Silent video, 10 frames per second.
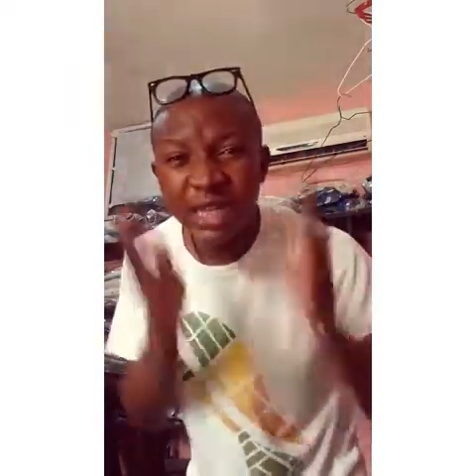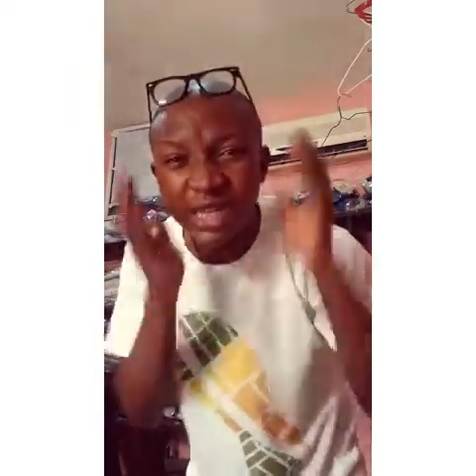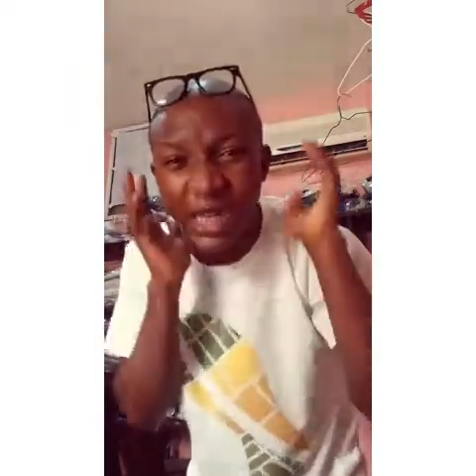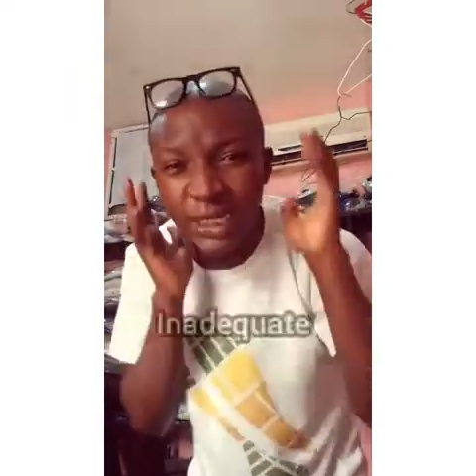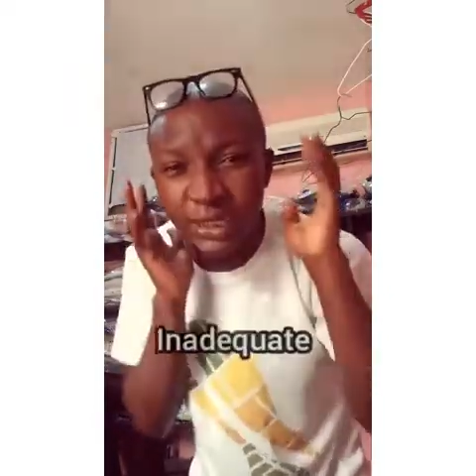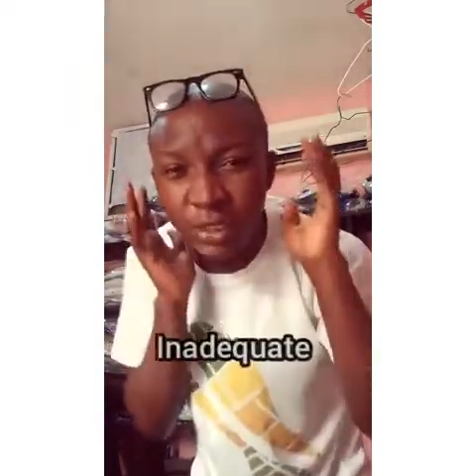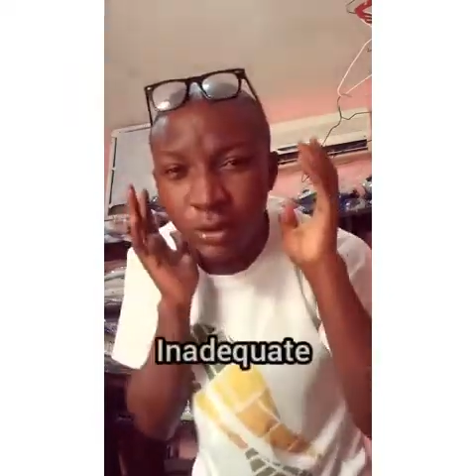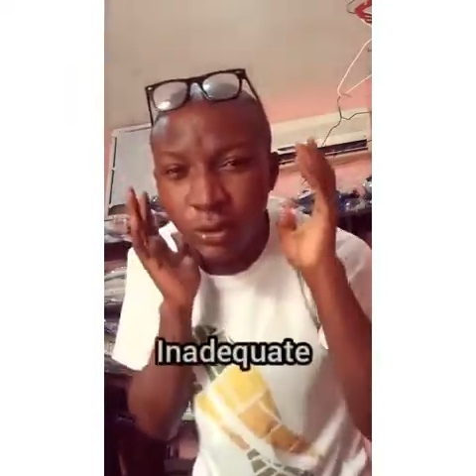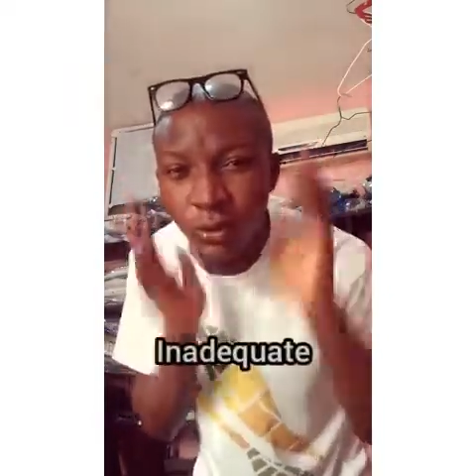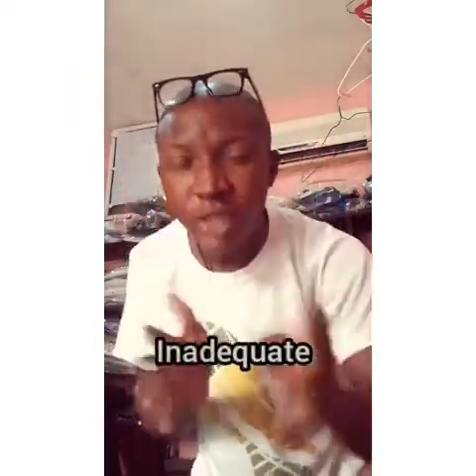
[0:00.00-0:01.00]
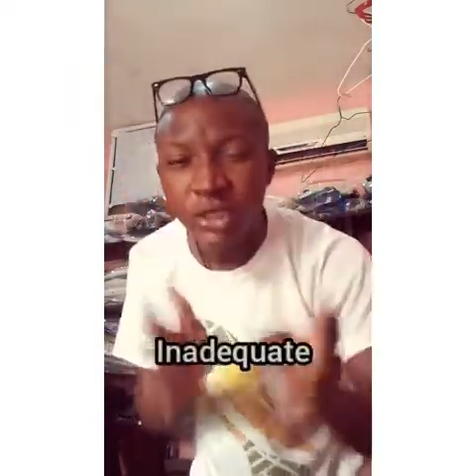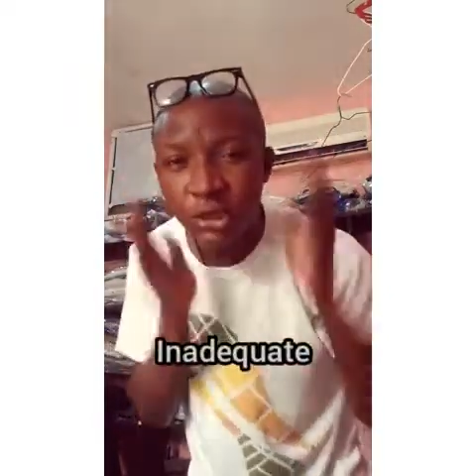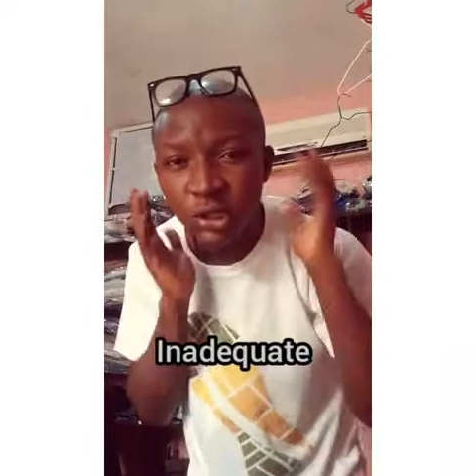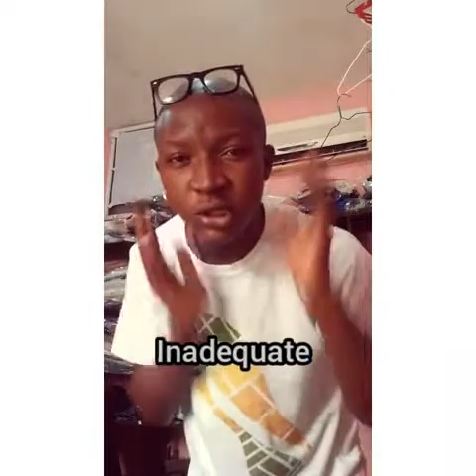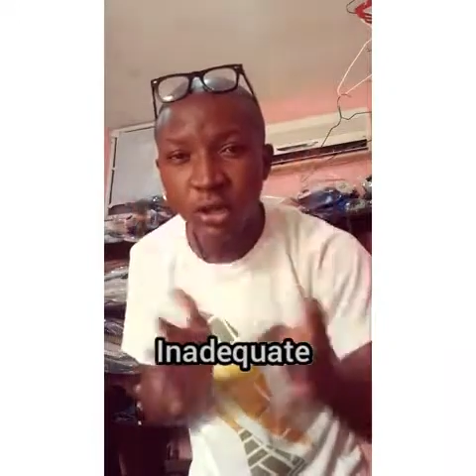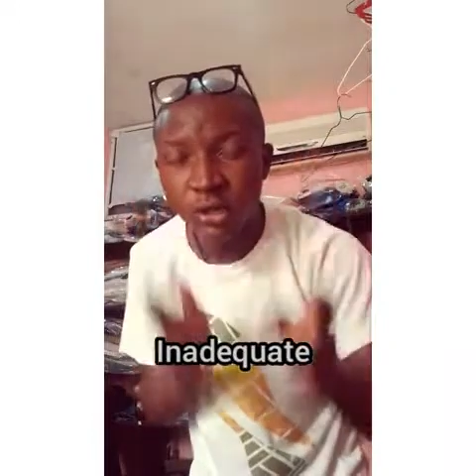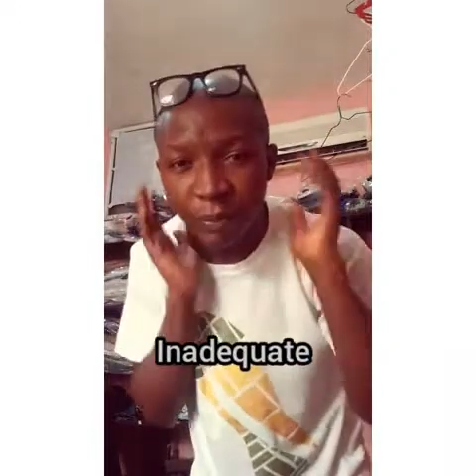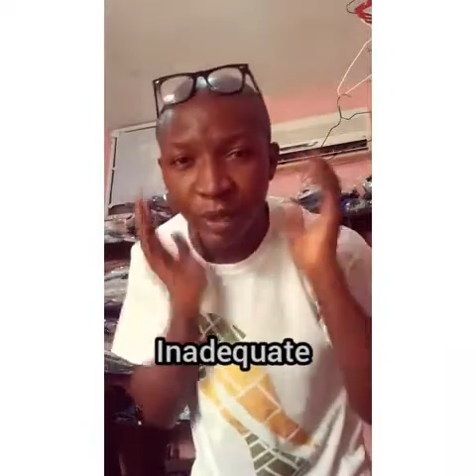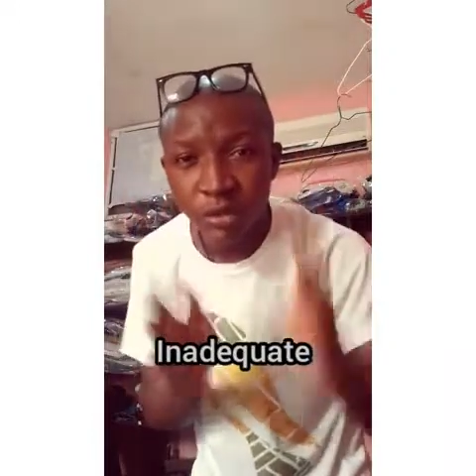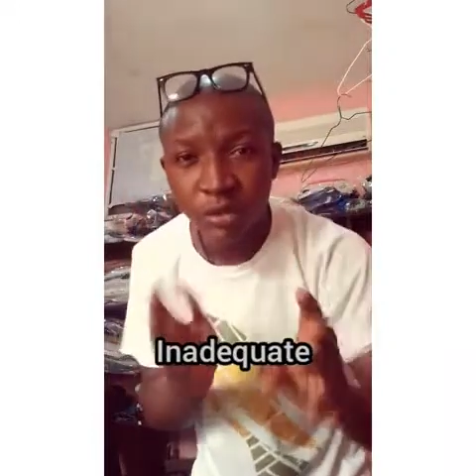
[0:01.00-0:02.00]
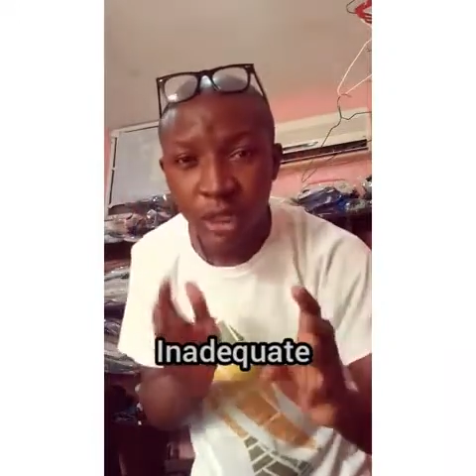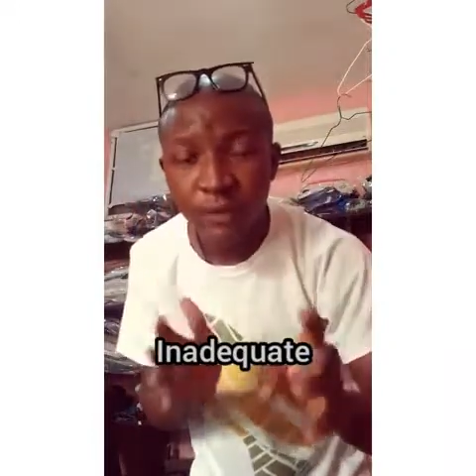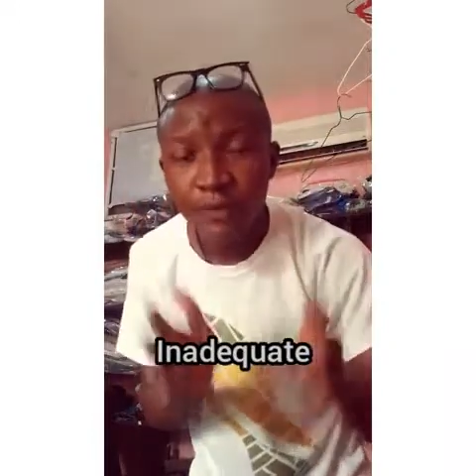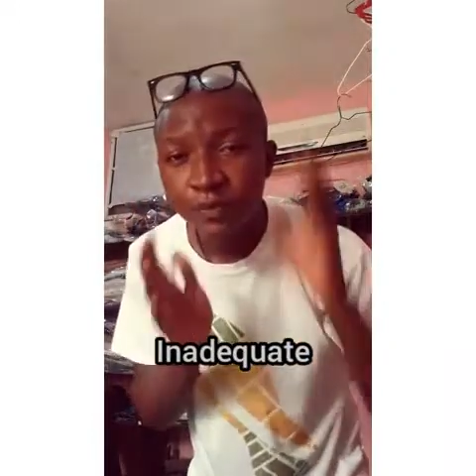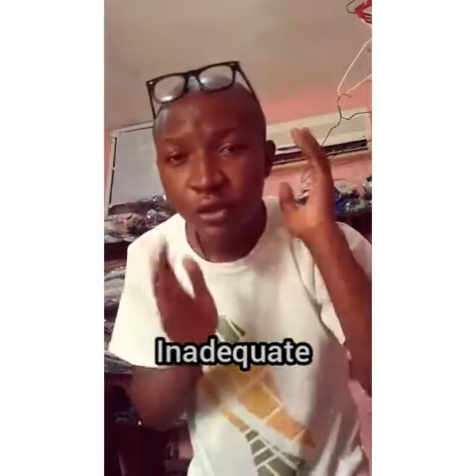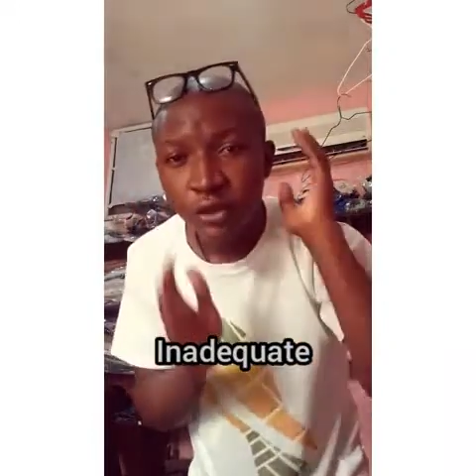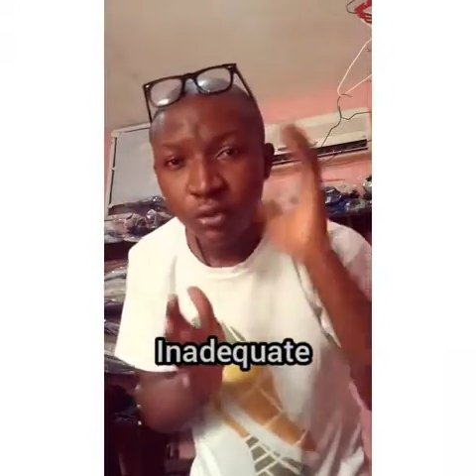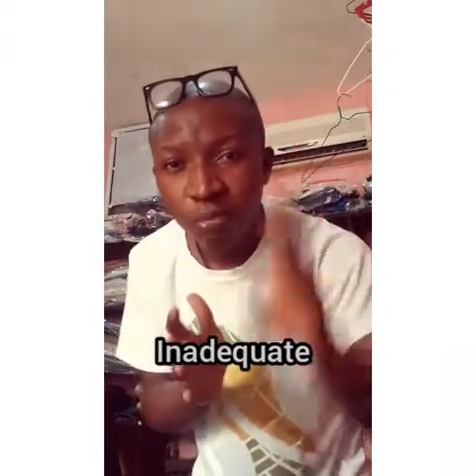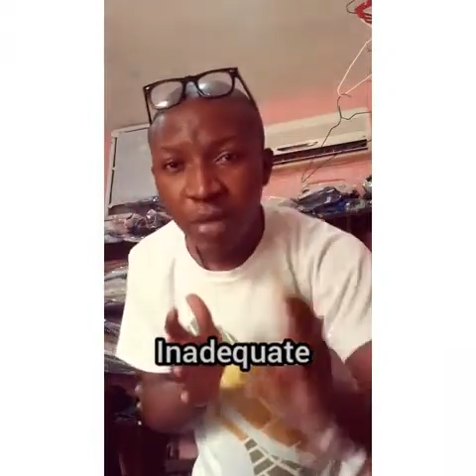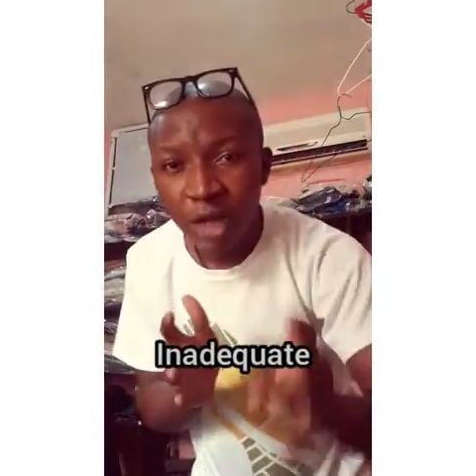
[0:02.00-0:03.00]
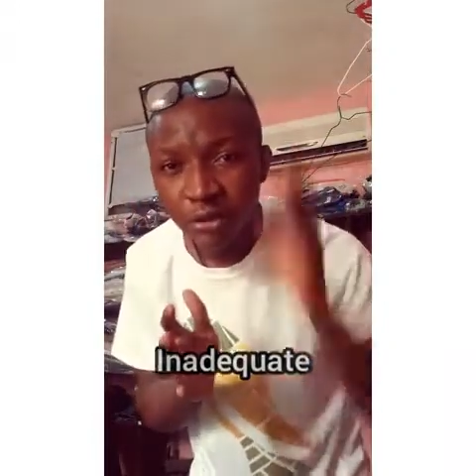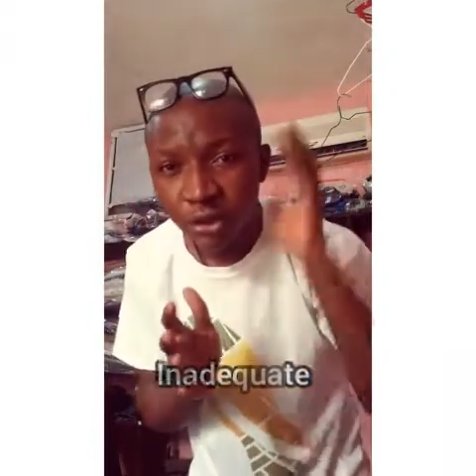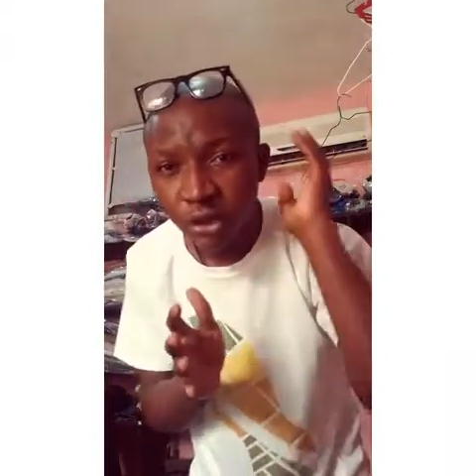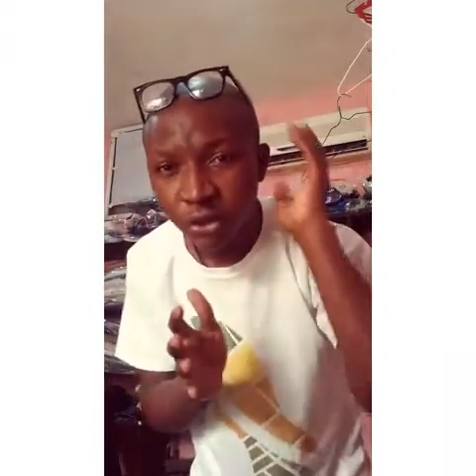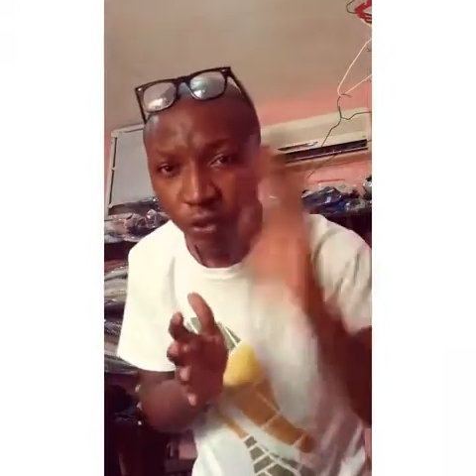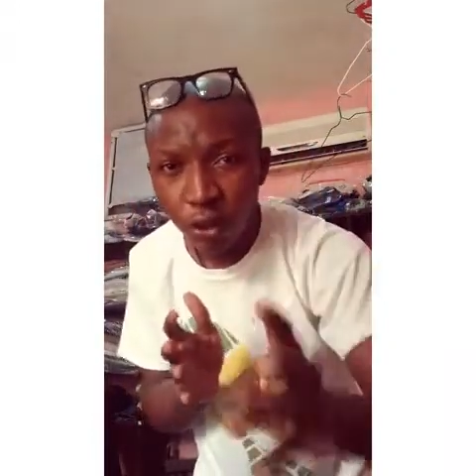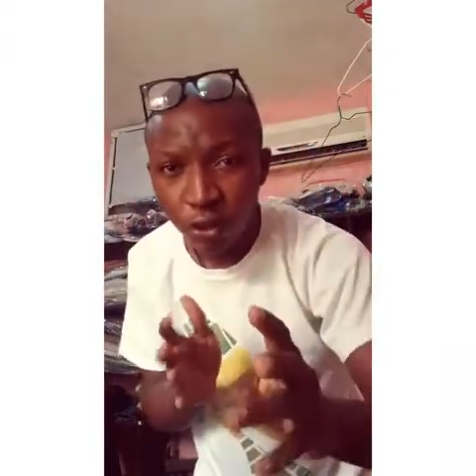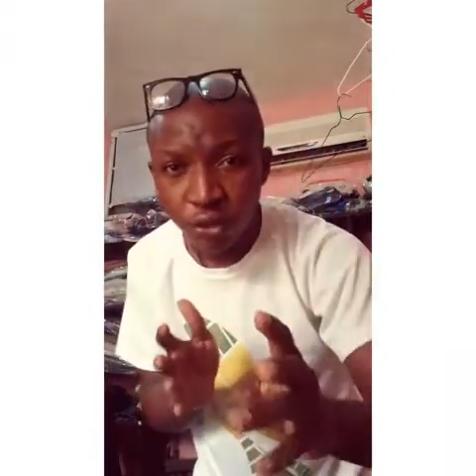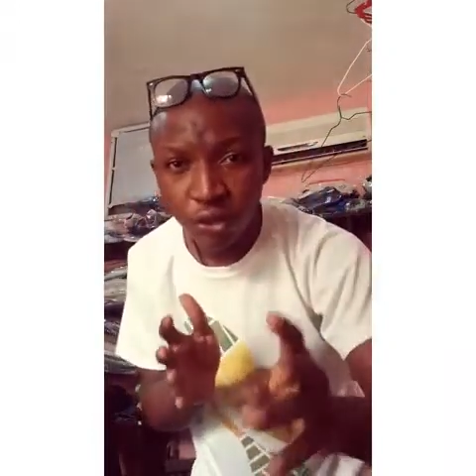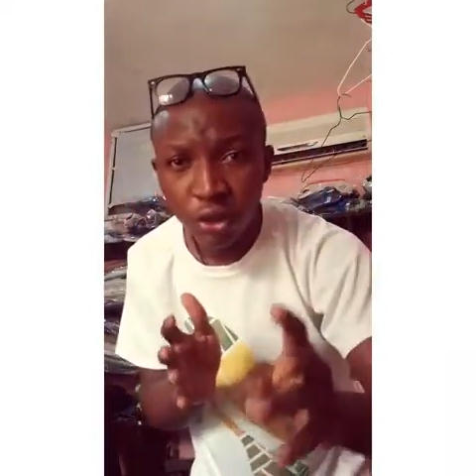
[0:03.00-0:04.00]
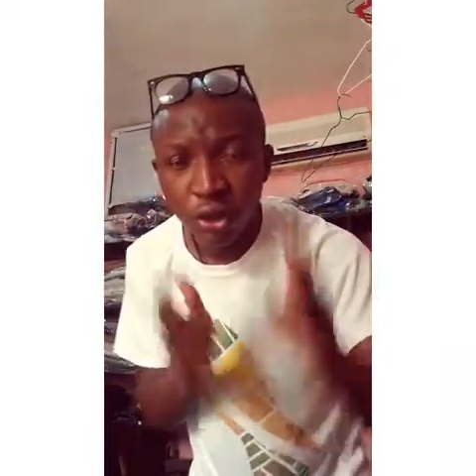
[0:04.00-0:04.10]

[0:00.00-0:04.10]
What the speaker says: inadequate security personnel to mount the road,